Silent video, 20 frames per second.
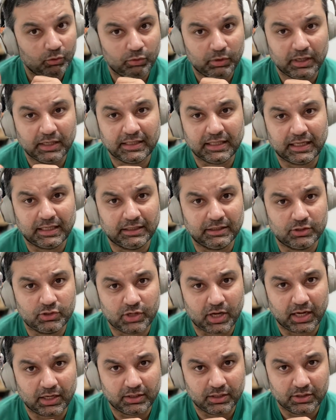render that in the
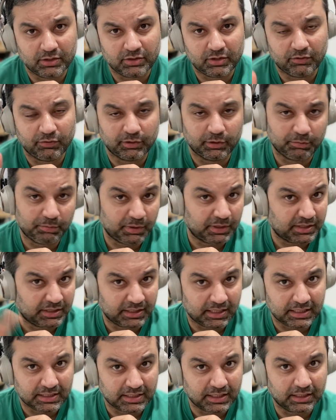chat history for the
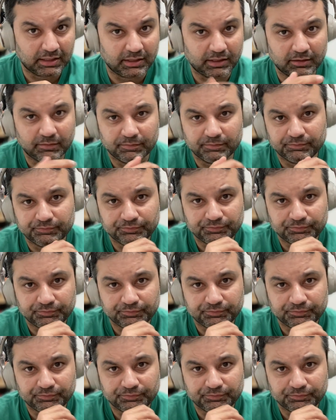person that sent it.